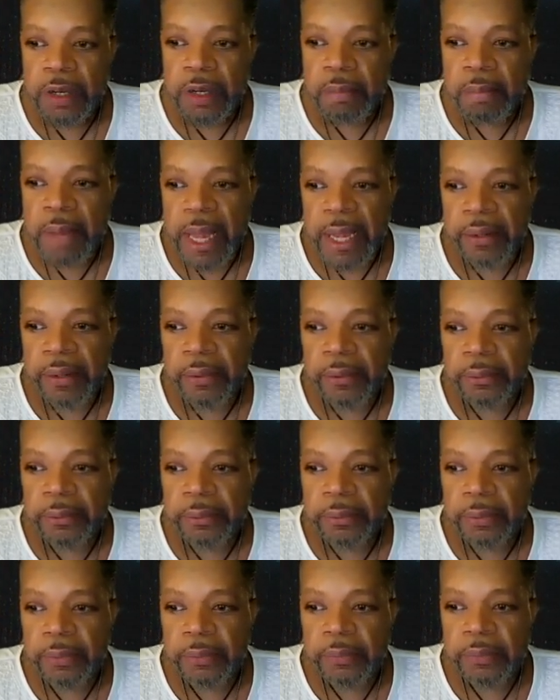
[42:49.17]
my
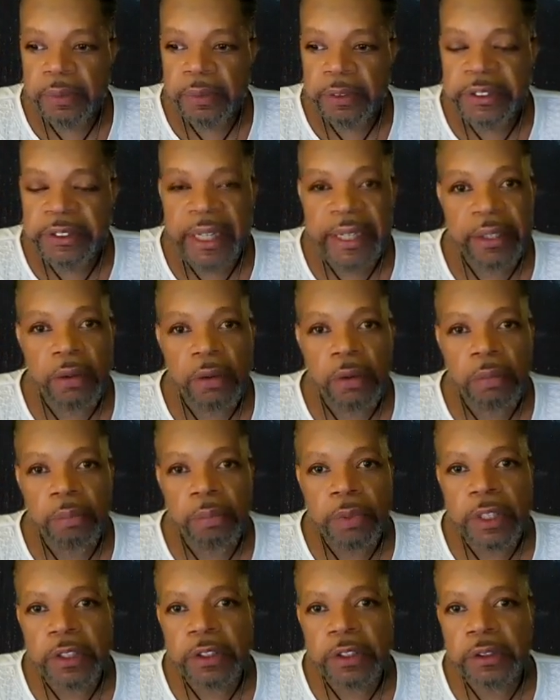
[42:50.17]
whole take on
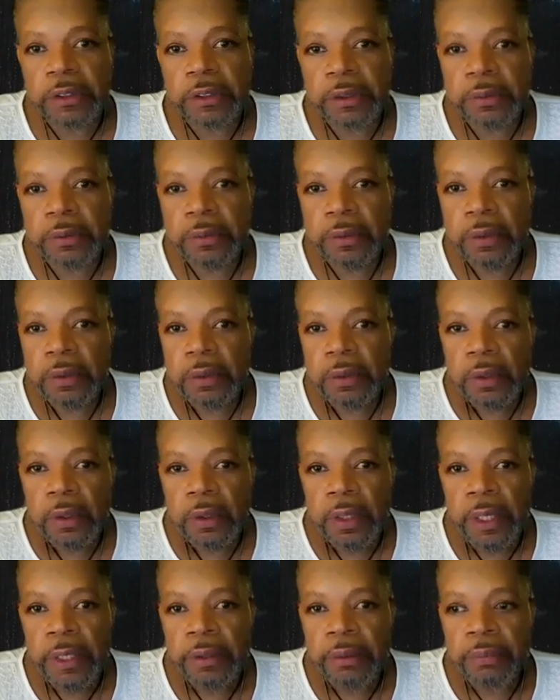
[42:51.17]
brotherhood,
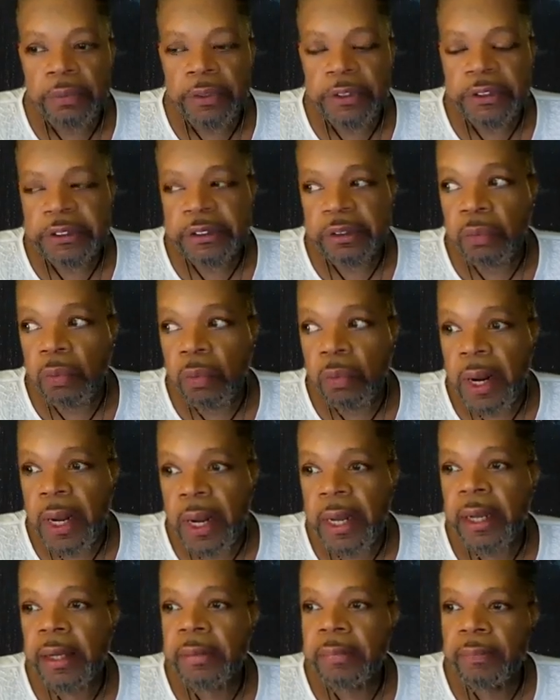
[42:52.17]
and the reason
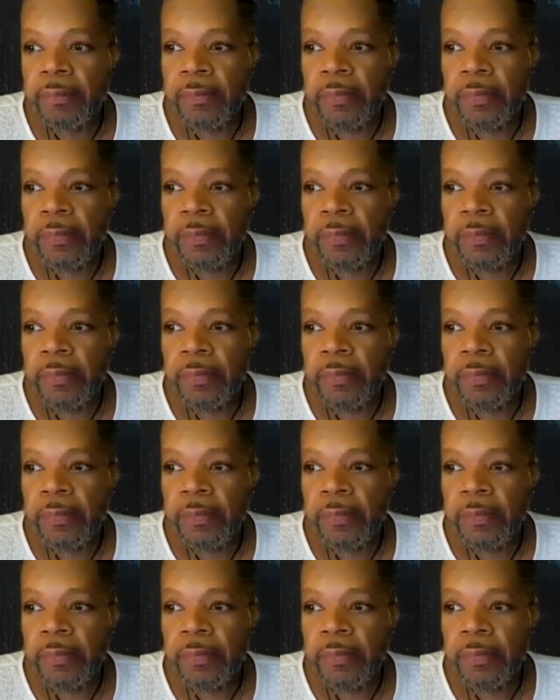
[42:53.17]
why